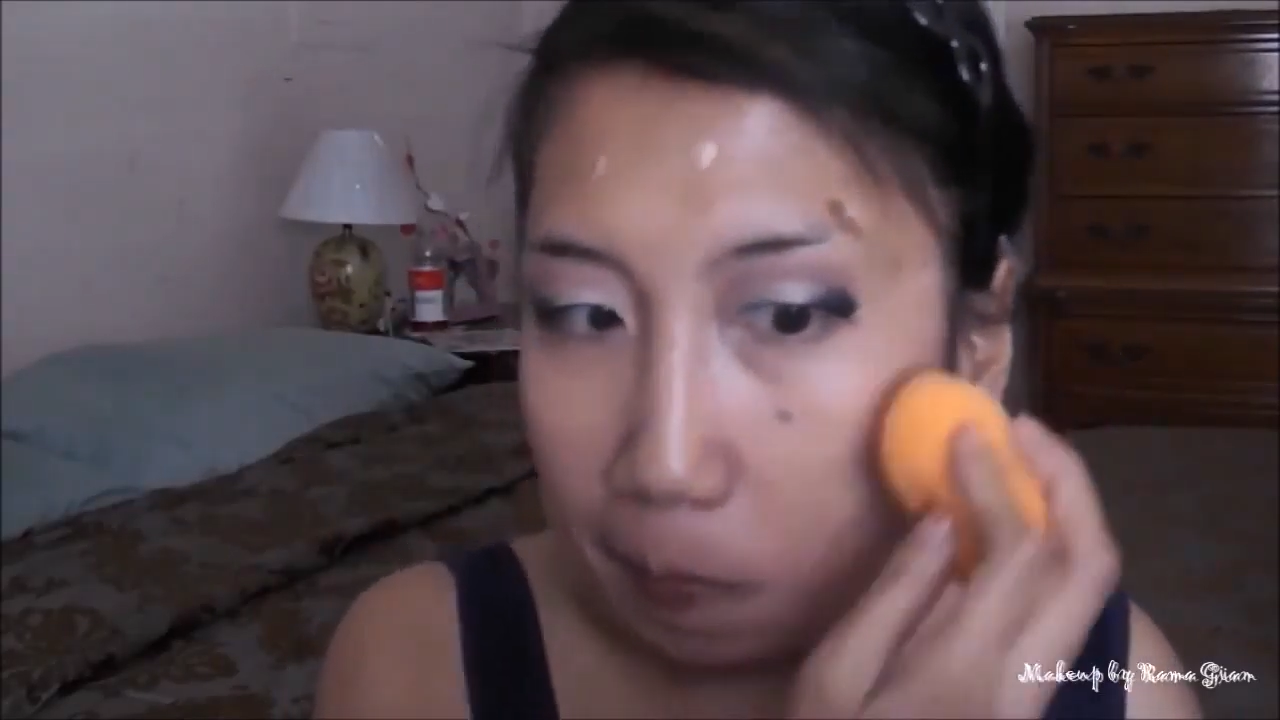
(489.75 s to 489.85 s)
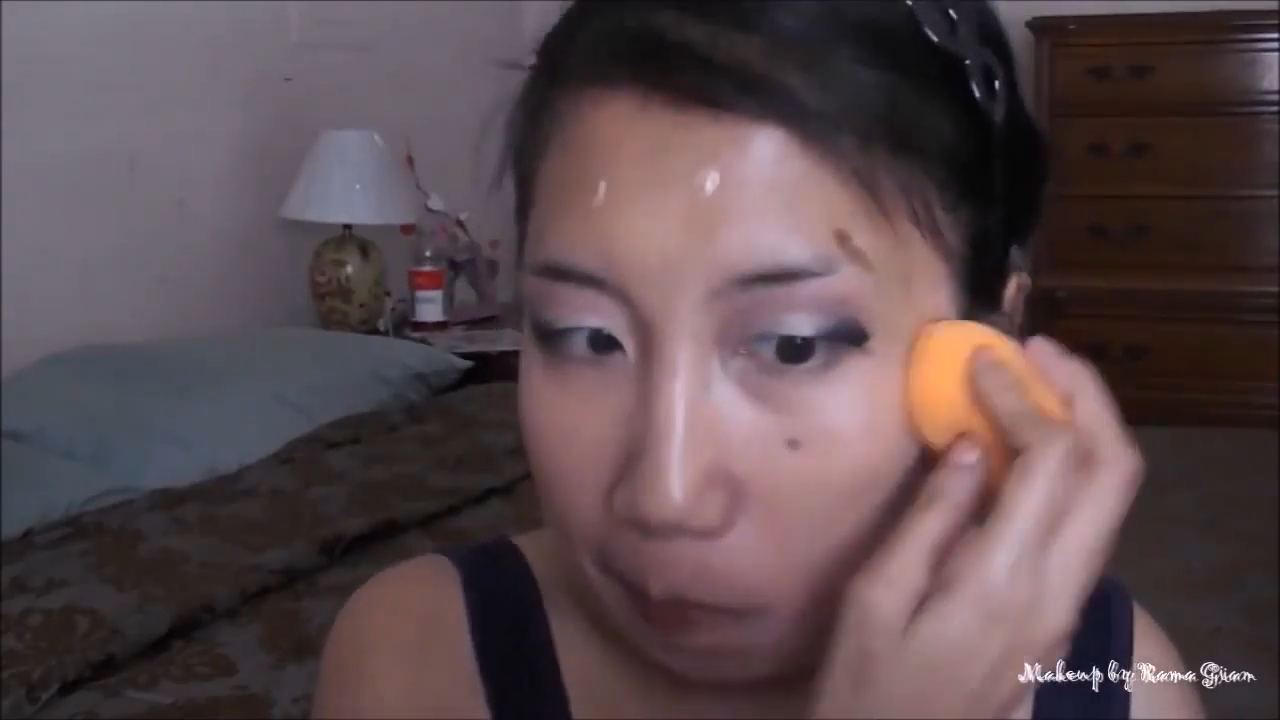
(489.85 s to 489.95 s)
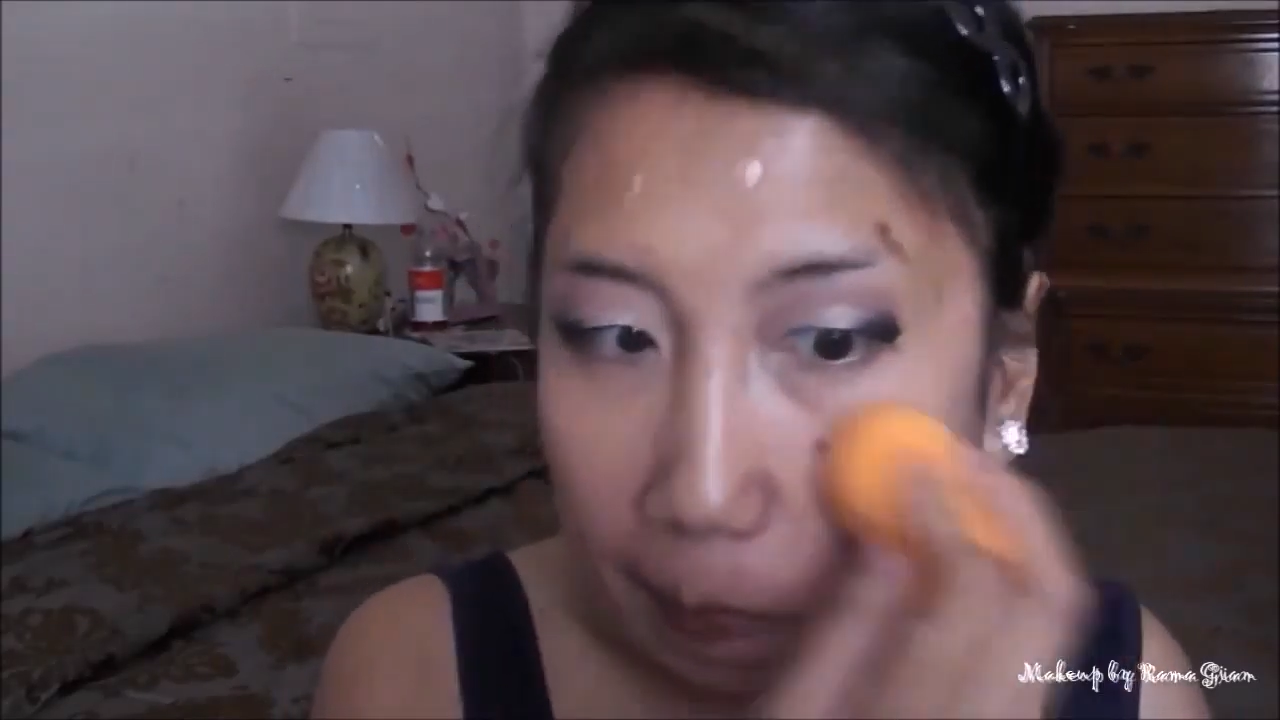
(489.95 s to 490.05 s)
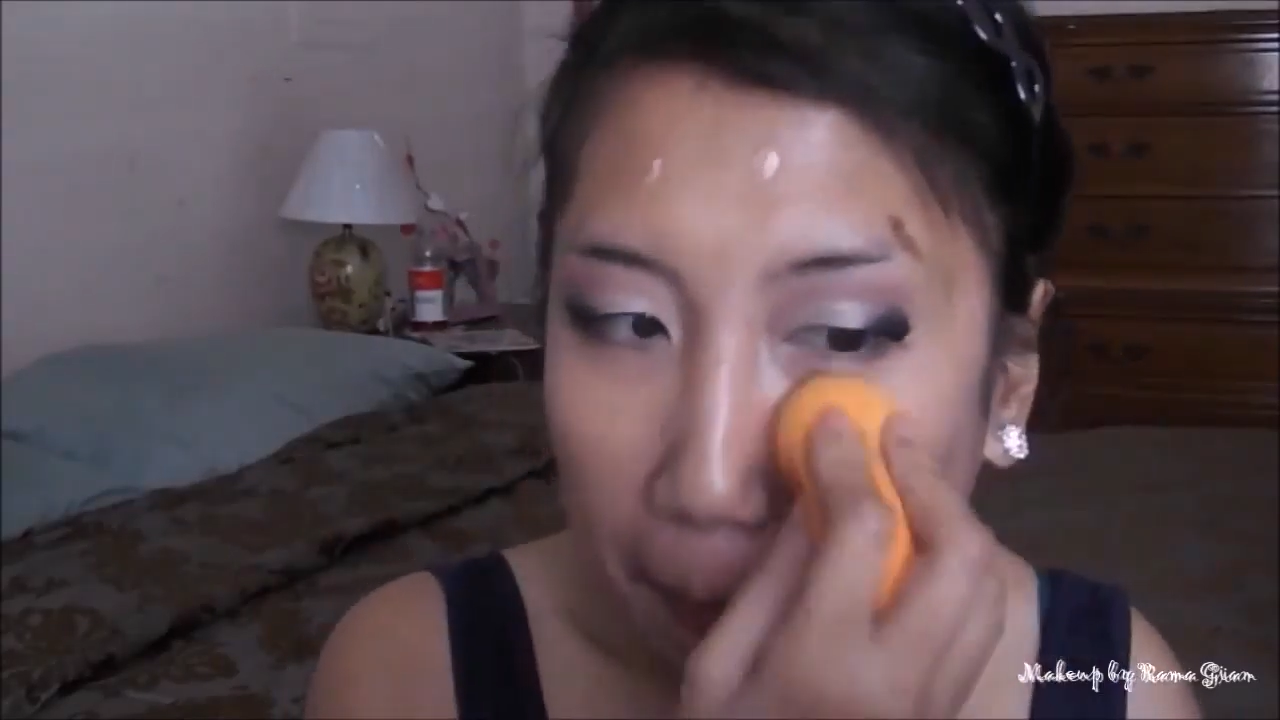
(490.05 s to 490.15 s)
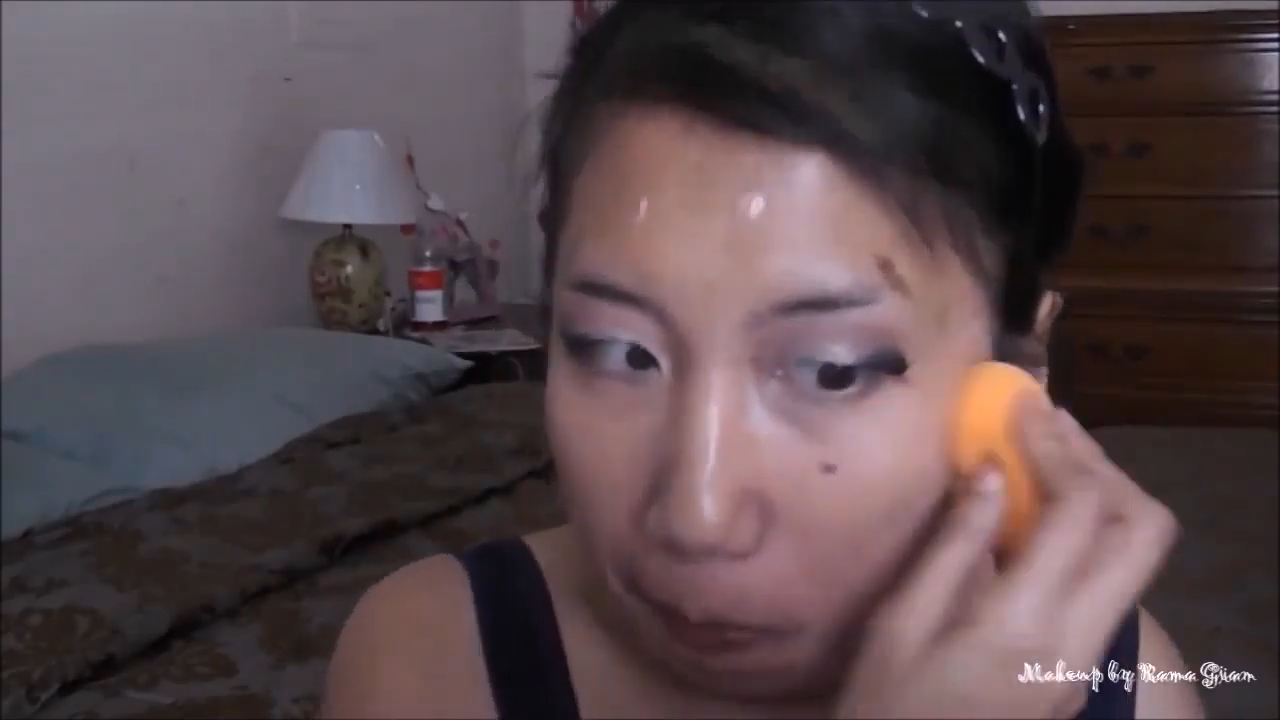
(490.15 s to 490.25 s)
So
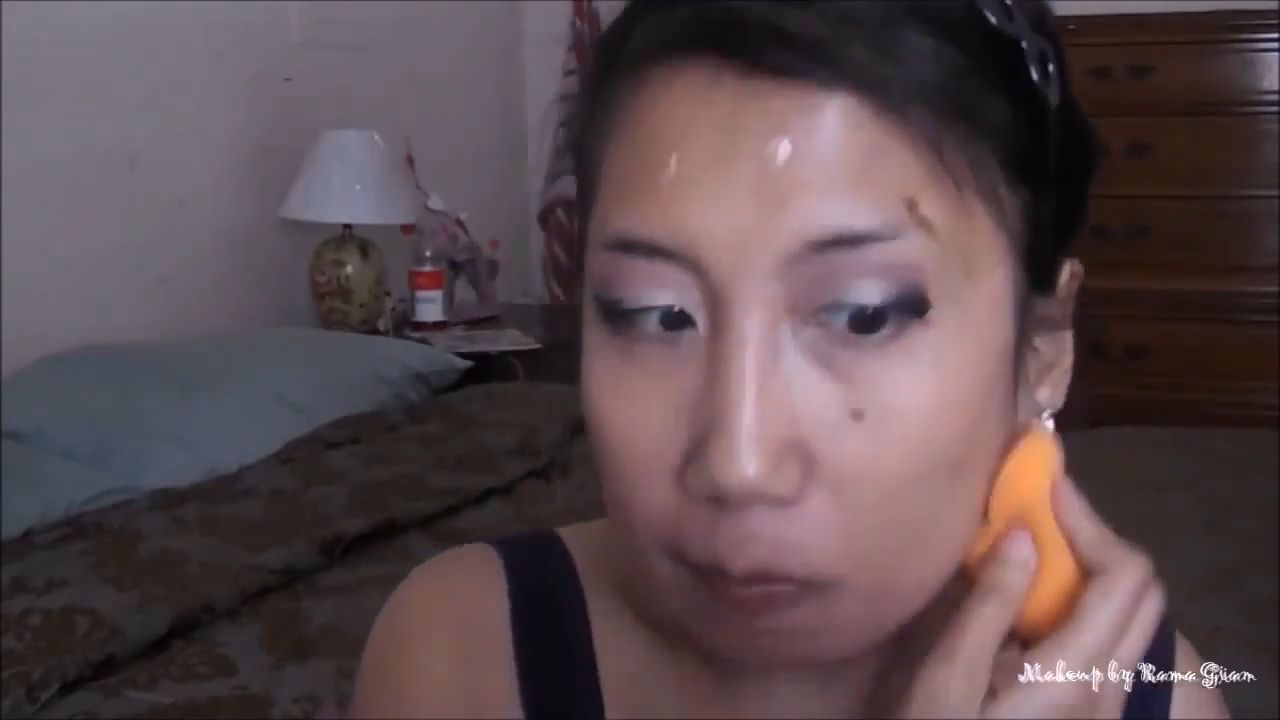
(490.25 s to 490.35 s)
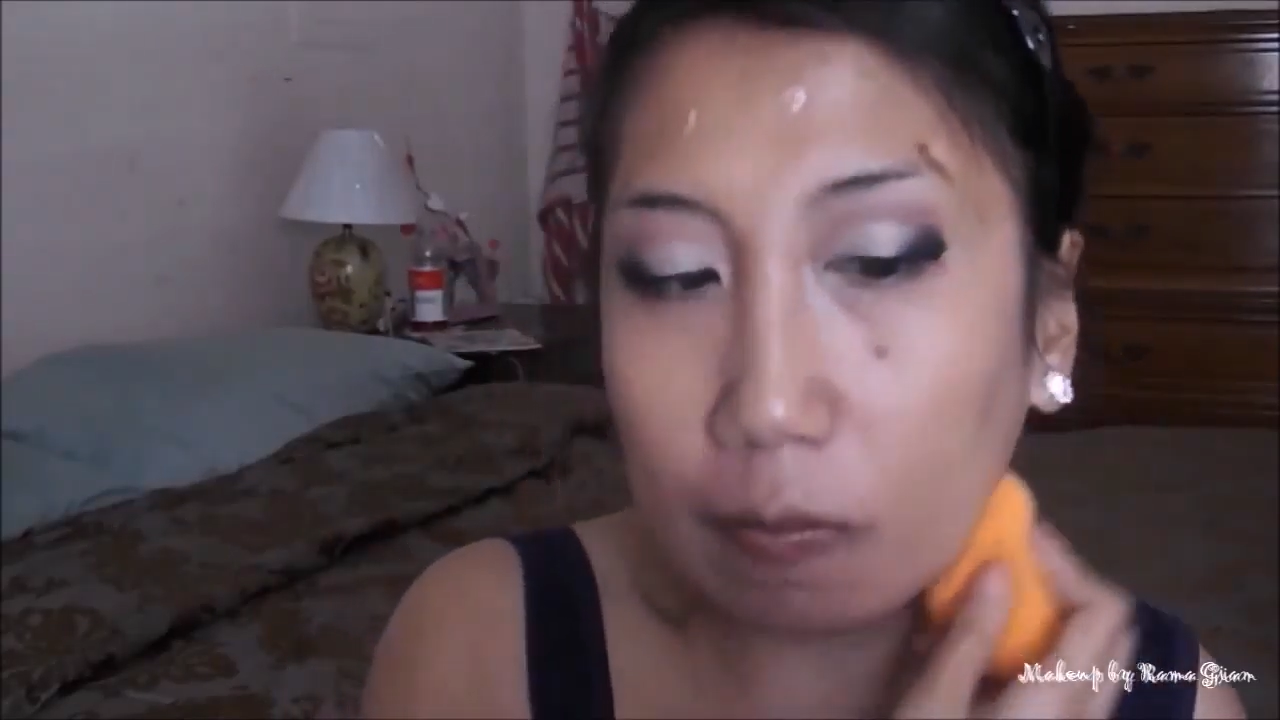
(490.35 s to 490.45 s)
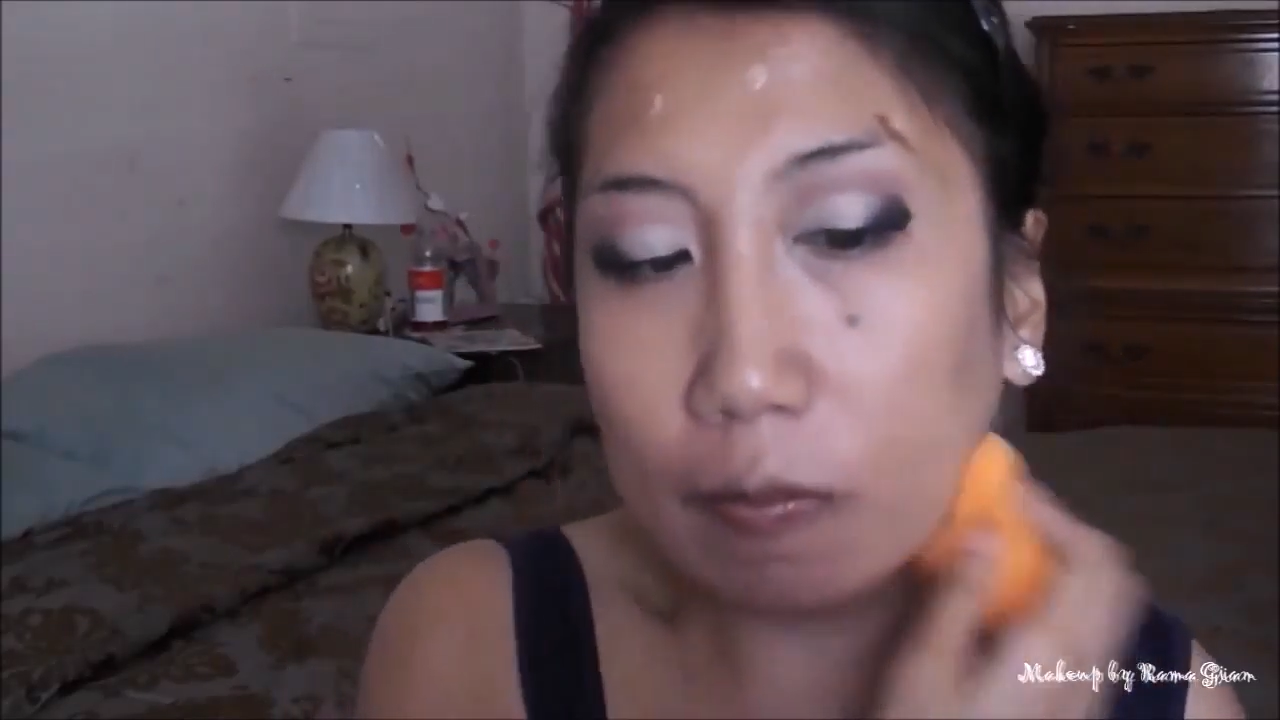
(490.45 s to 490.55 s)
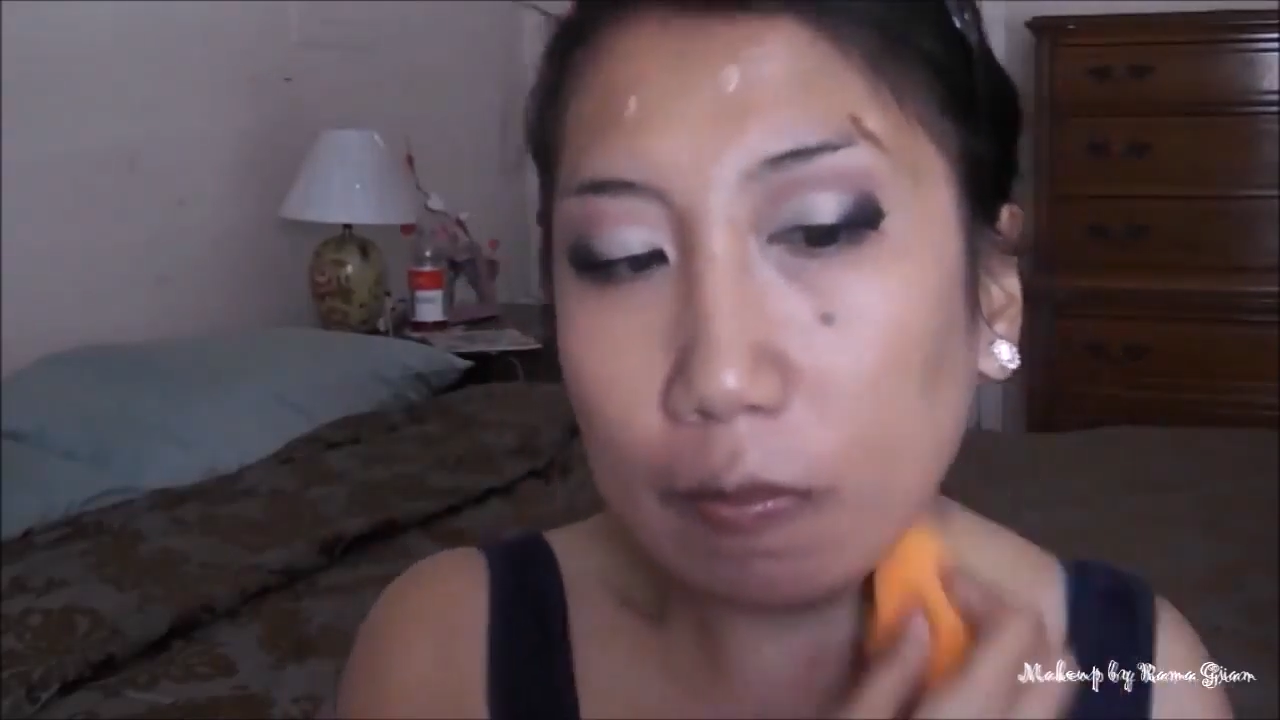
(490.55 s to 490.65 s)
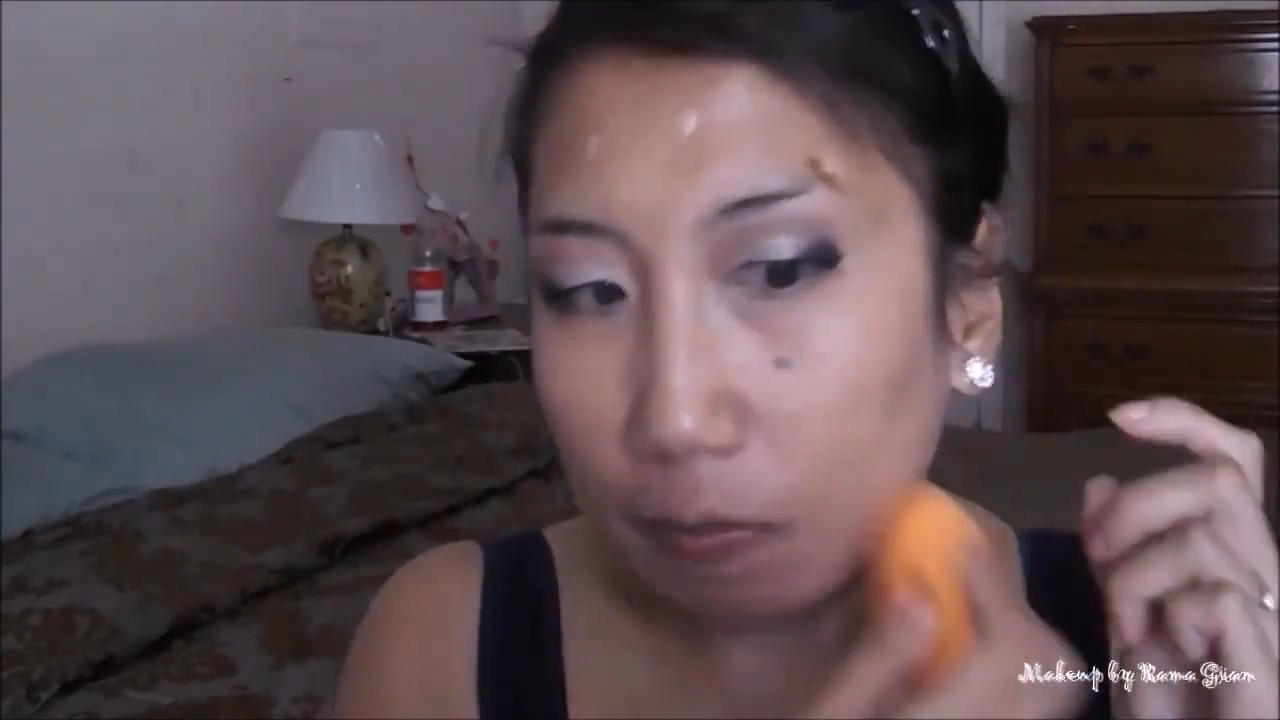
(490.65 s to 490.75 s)
now I'm just going to
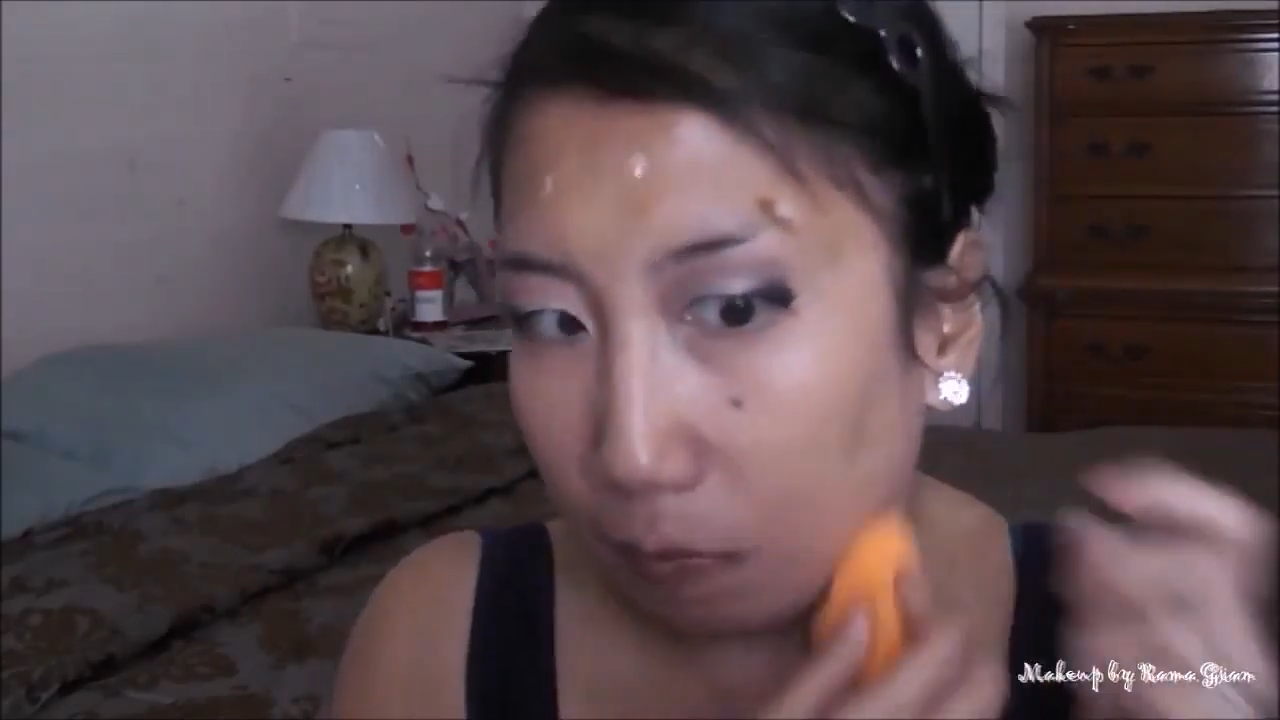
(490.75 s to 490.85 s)
blend this